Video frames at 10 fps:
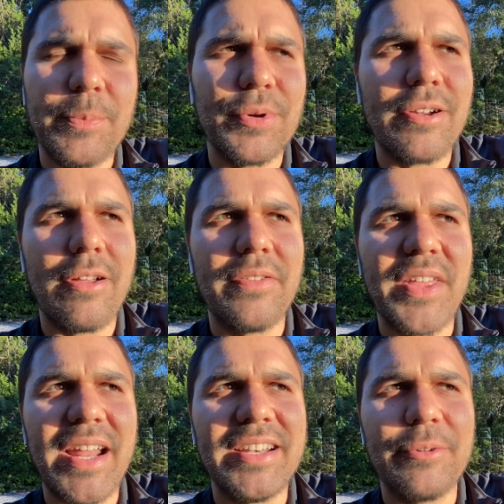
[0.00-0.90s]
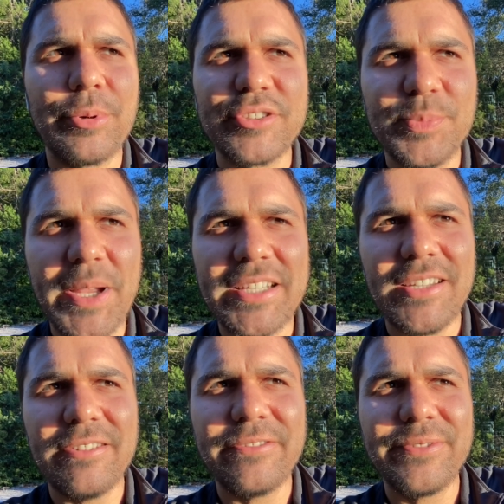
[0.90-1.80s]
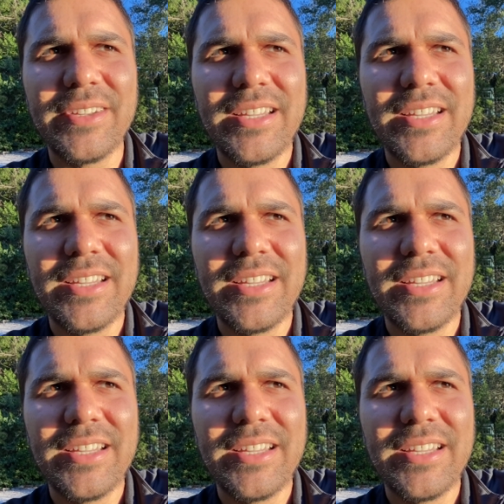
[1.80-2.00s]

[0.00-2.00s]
put all of that into perspective